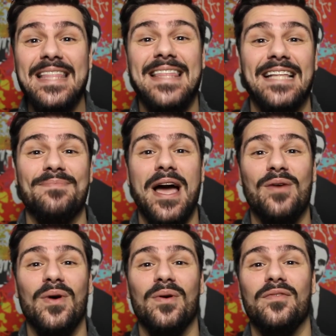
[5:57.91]
that's my
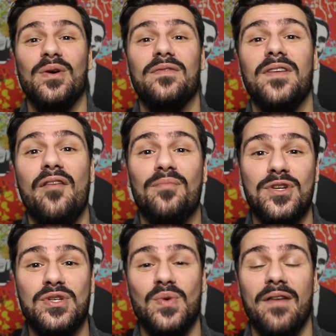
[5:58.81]
quick review of love per
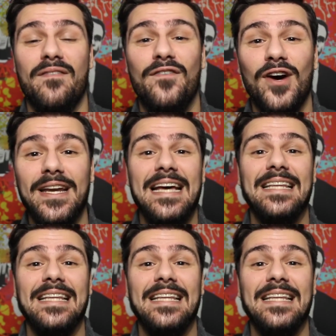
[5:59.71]
square foot